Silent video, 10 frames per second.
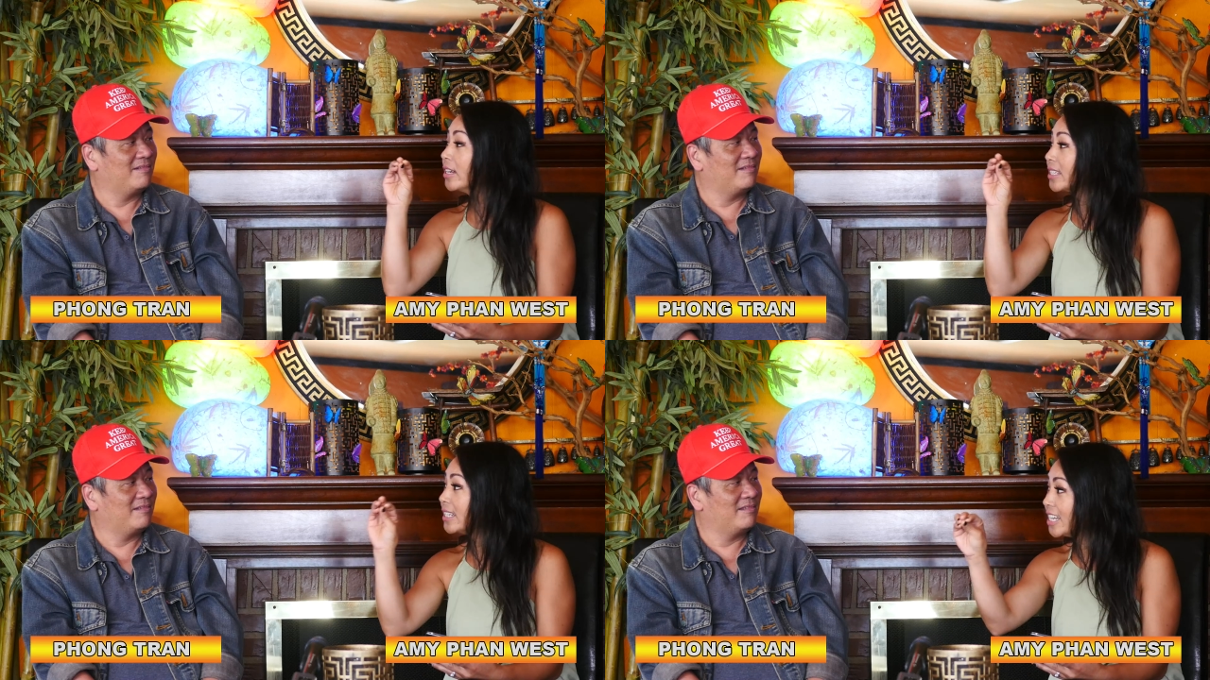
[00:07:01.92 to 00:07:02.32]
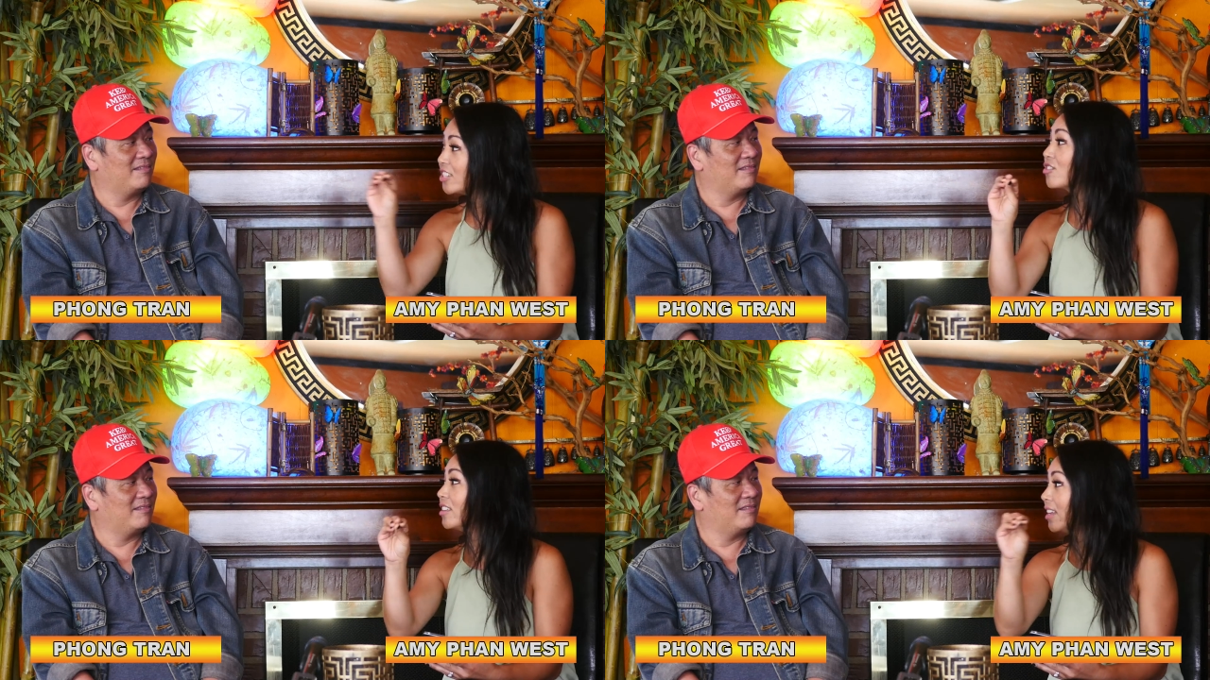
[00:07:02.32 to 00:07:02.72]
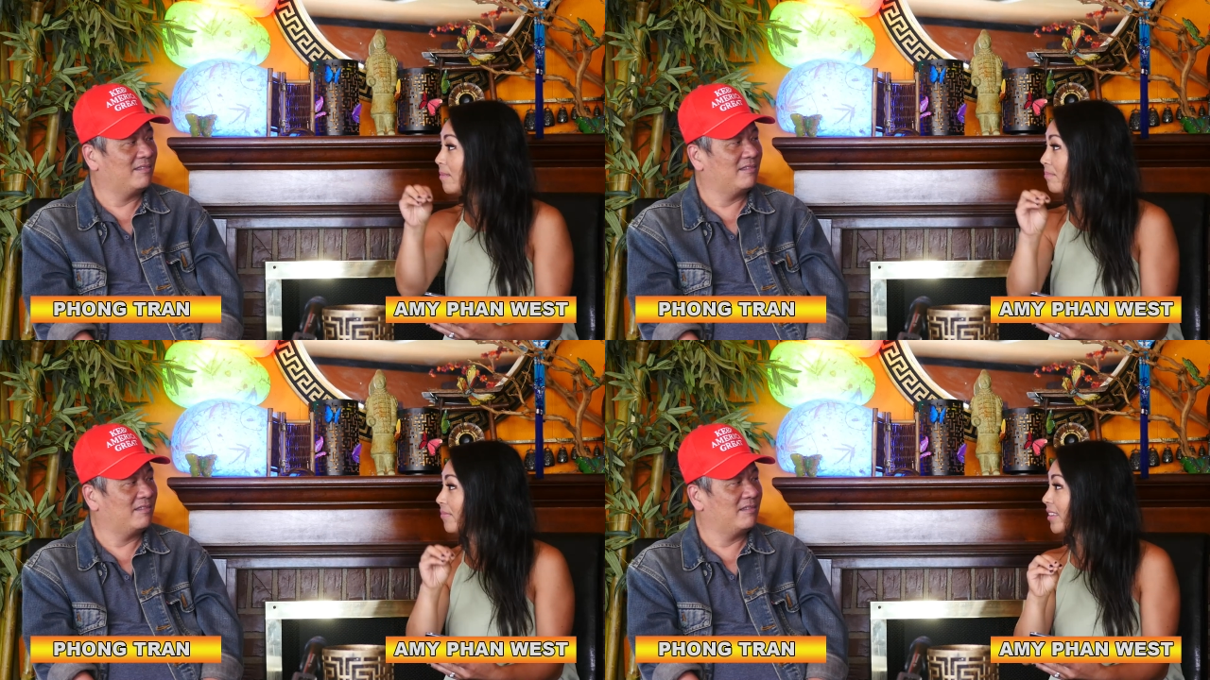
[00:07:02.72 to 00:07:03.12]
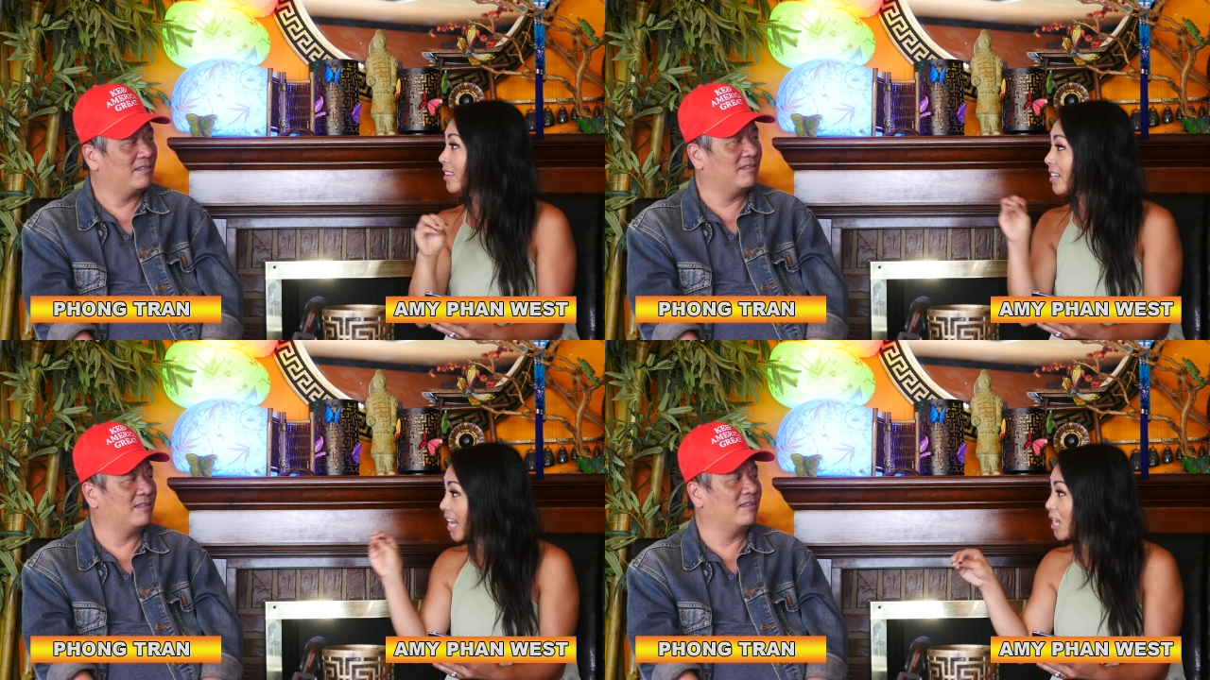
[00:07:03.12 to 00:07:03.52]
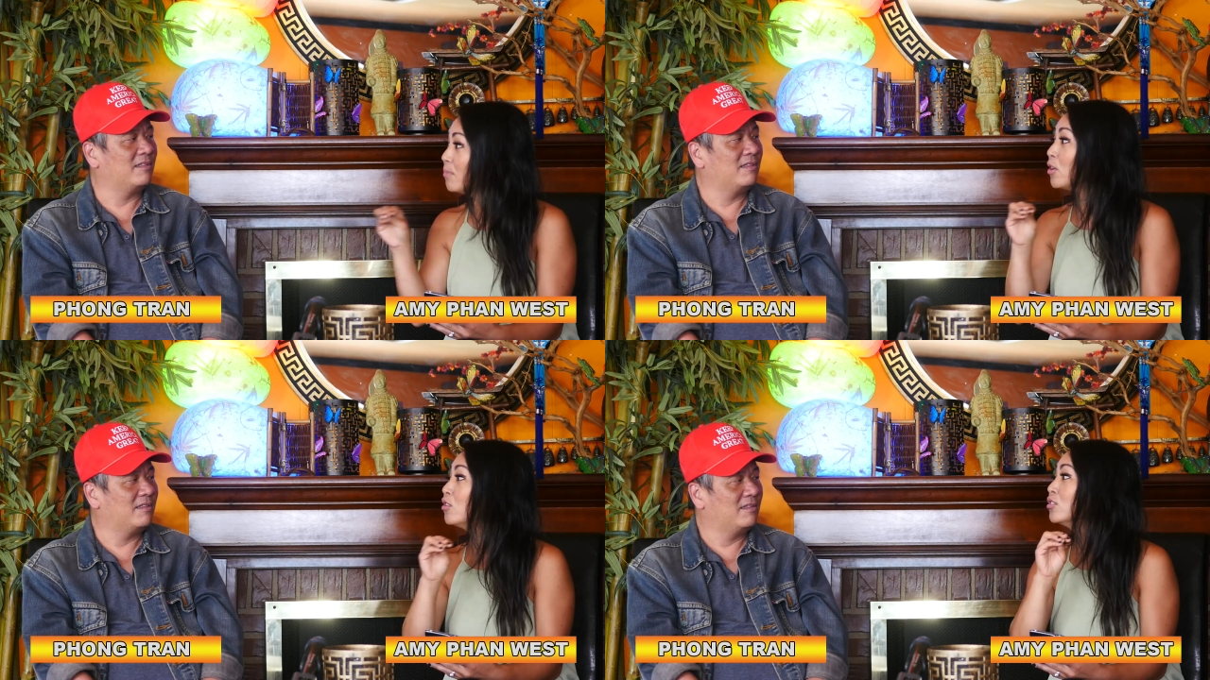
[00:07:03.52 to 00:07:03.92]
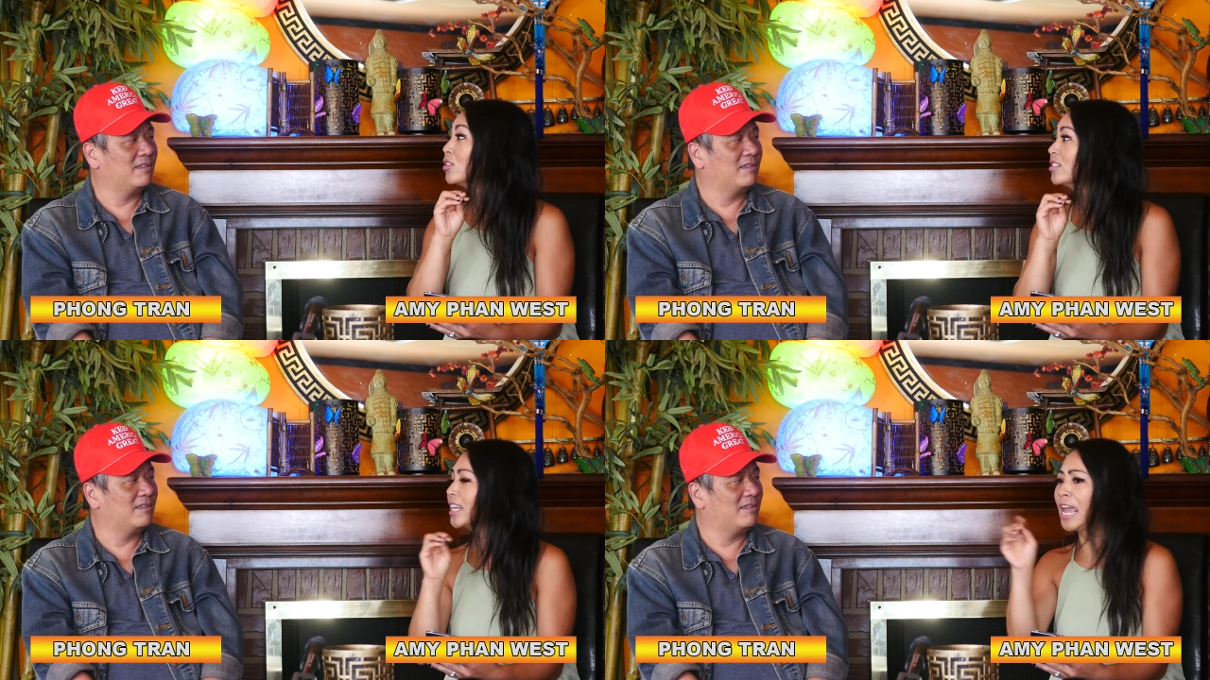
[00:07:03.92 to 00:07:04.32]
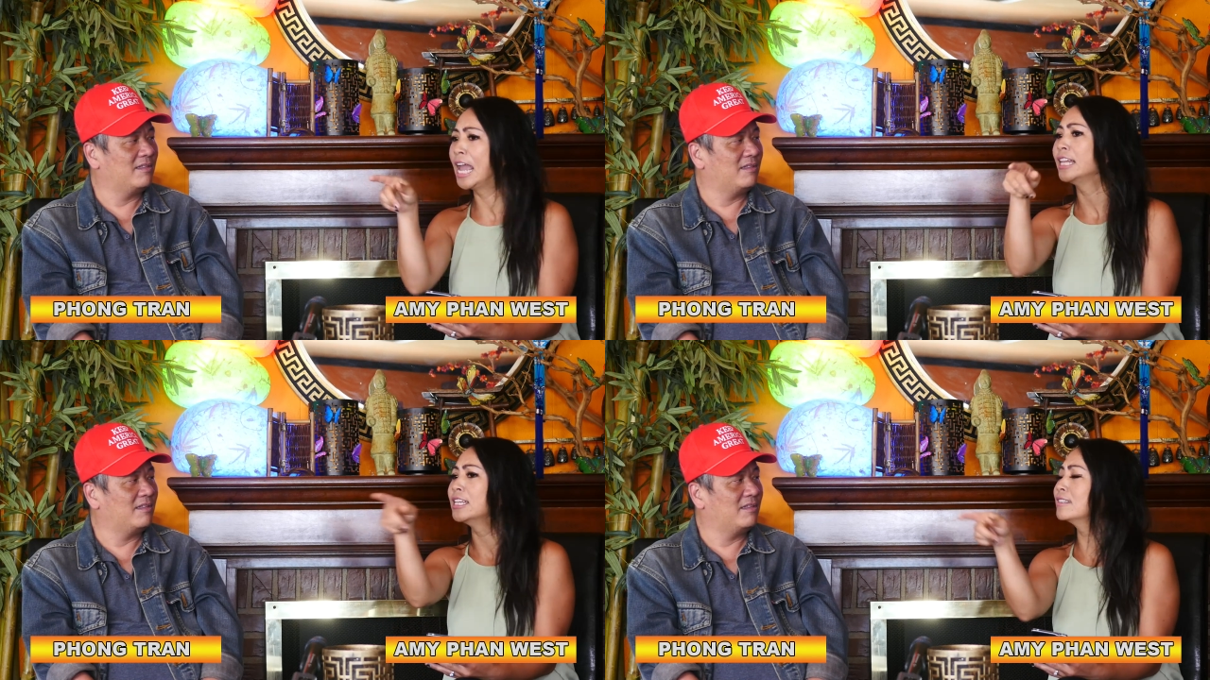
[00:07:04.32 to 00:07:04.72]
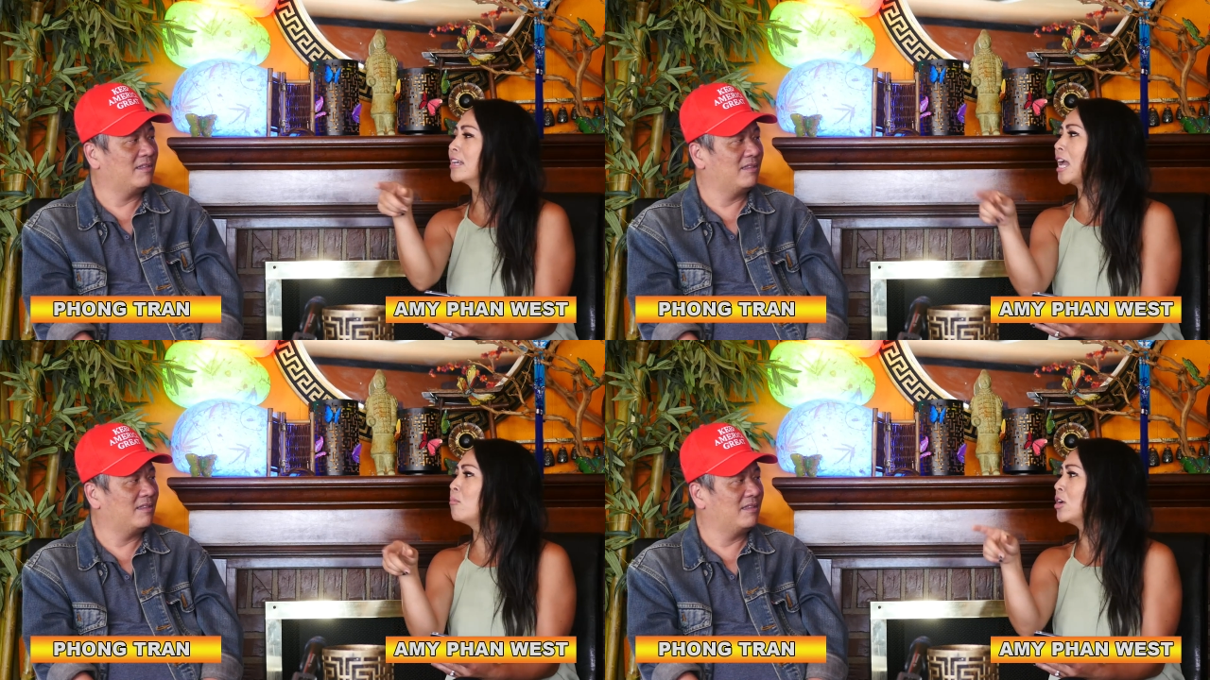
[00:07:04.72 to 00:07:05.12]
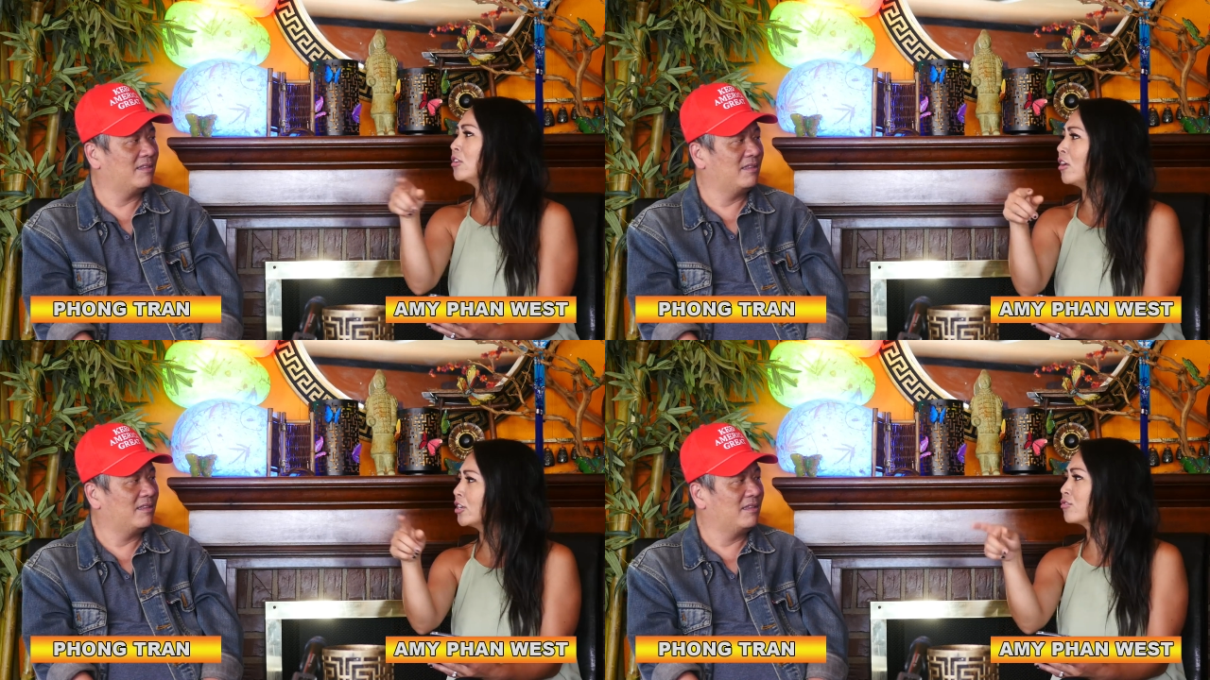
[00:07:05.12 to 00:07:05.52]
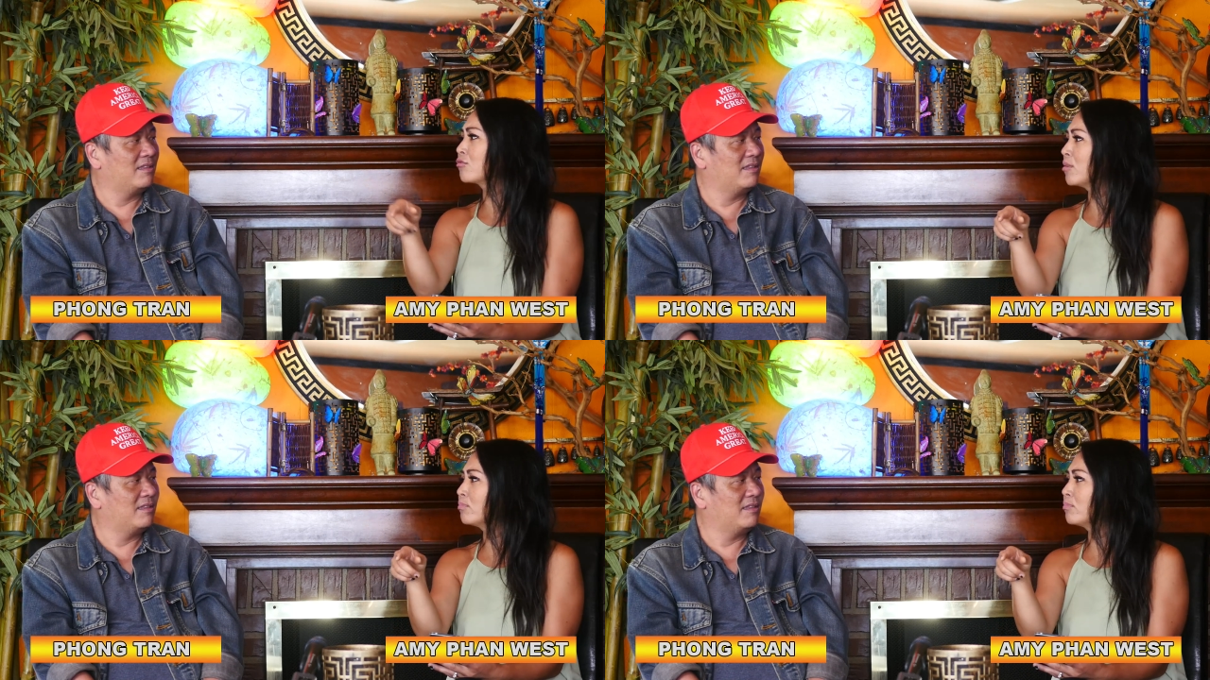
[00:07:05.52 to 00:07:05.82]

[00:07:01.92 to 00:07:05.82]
Speaker 1: snitch on them the mm. neighbors gonna say, "Hey, this guy went on a trip